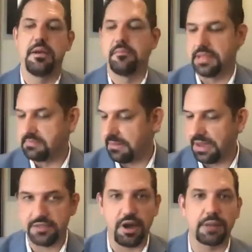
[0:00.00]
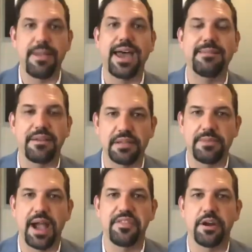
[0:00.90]
like maybe I talked bad about them
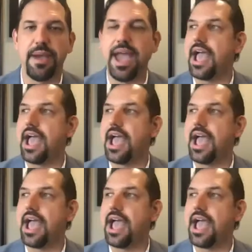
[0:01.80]
behind their back,